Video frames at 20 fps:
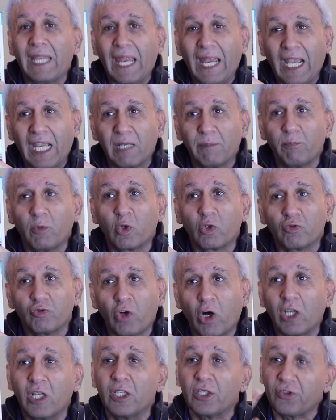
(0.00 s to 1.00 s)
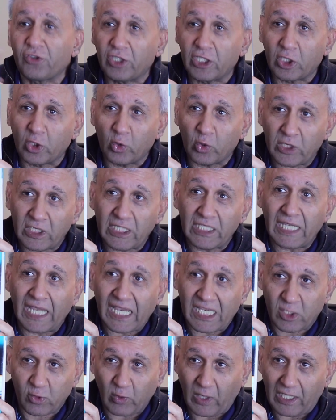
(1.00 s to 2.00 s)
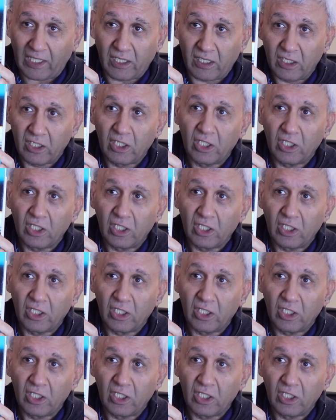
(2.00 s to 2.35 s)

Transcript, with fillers: handbook for CQE as well.